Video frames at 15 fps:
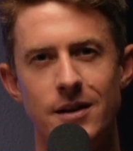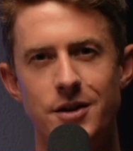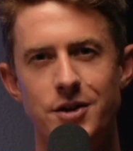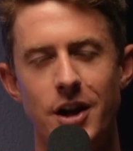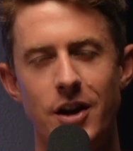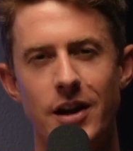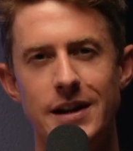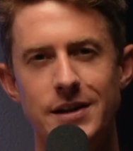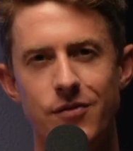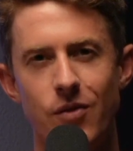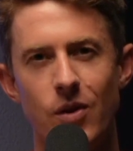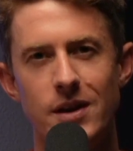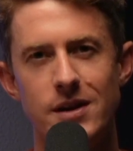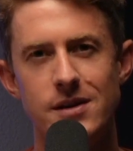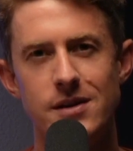to share his
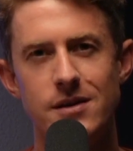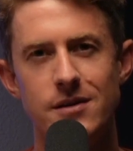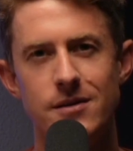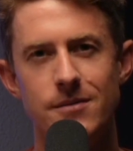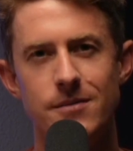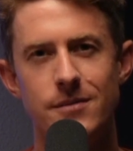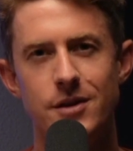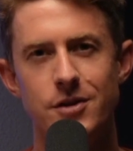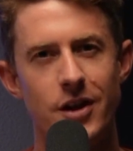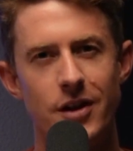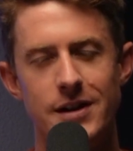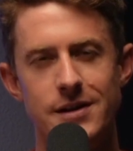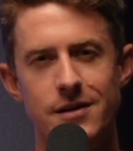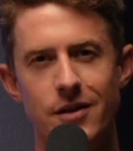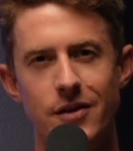voice, to
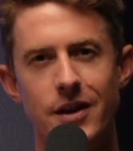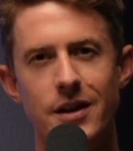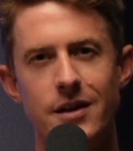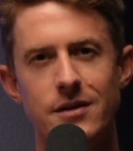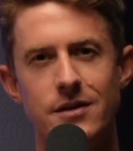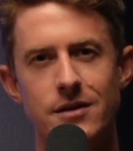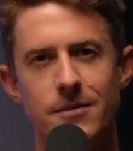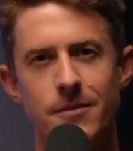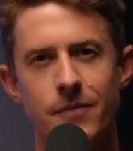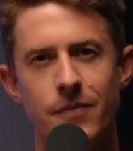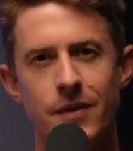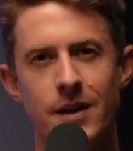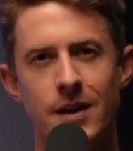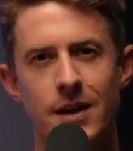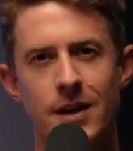share his learnings,
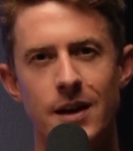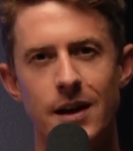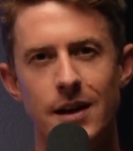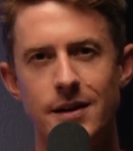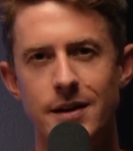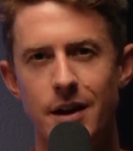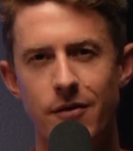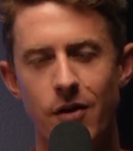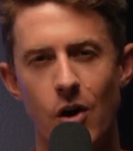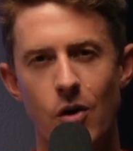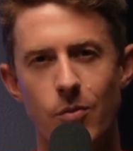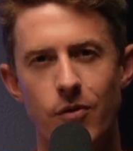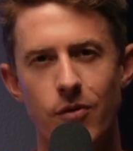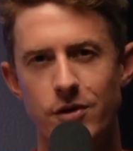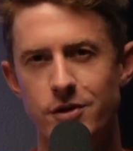and to give
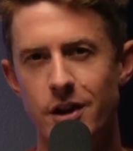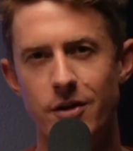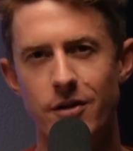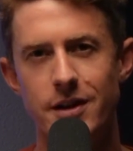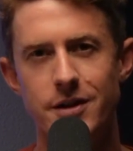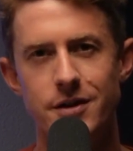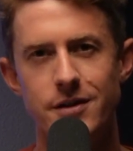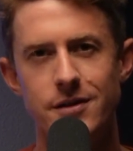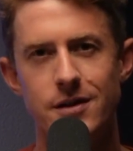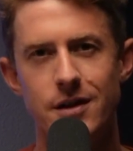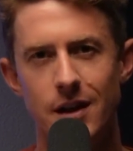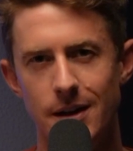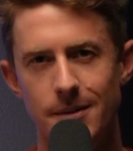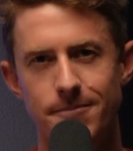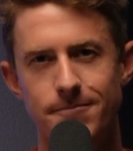hope for generations
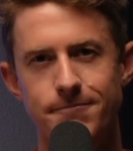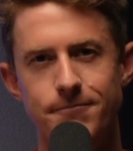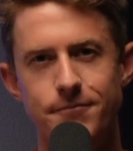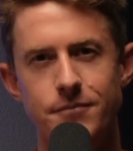to come.